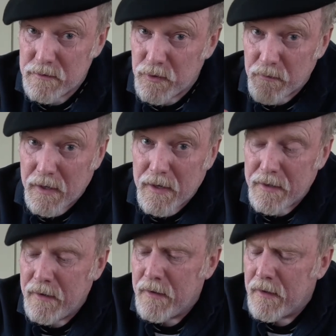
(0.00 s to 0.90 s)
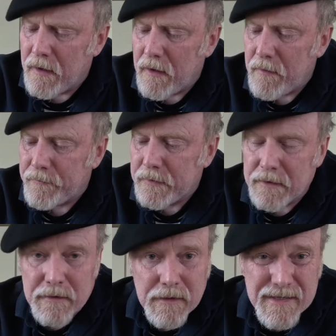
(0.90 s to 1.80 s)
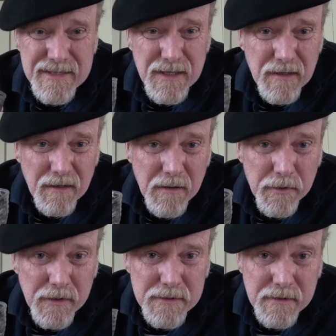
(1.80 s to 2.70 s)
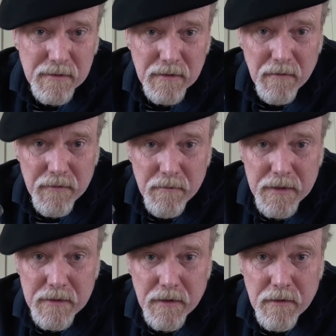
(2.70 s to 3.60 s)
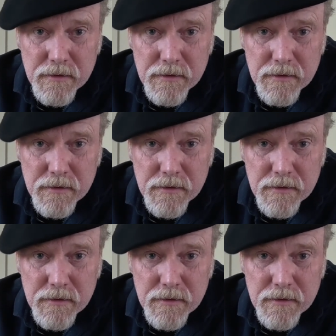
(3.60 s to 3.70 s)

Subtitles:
you can buy, contains a couple dozen of them in here.